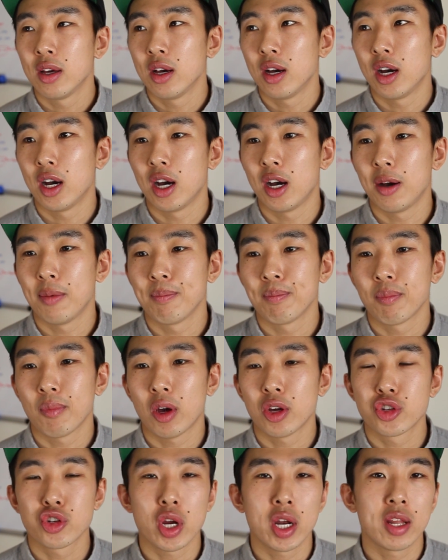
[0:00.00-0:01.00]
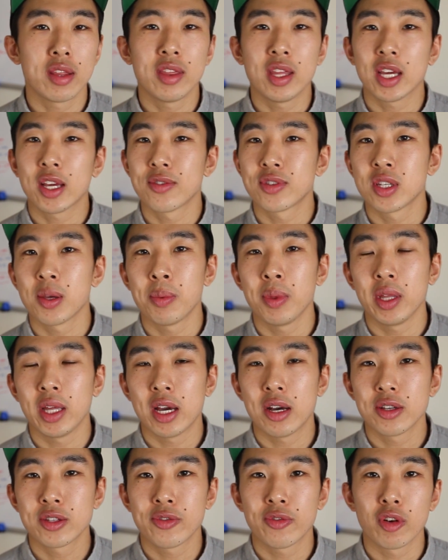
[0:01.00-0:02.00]
Um, I'll try to think of something
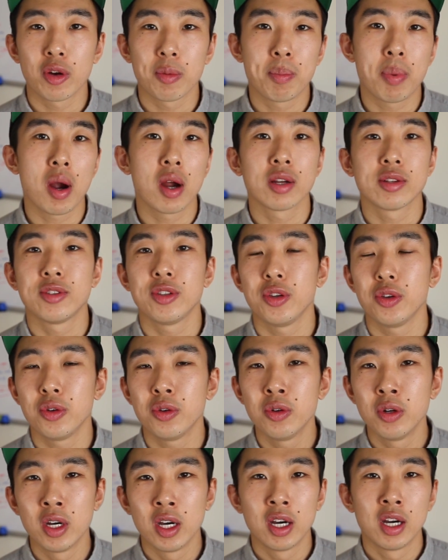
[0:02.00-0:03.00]
else for part two